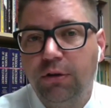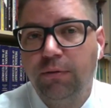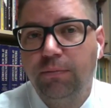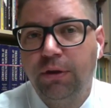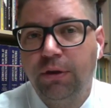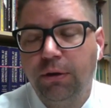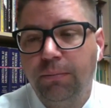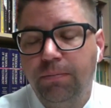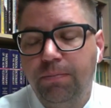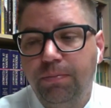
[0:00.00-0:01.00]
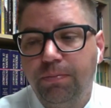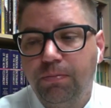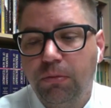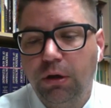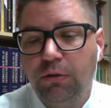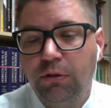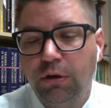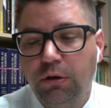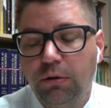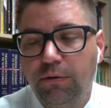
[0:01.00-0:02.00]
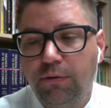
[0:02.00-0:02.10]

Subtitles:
the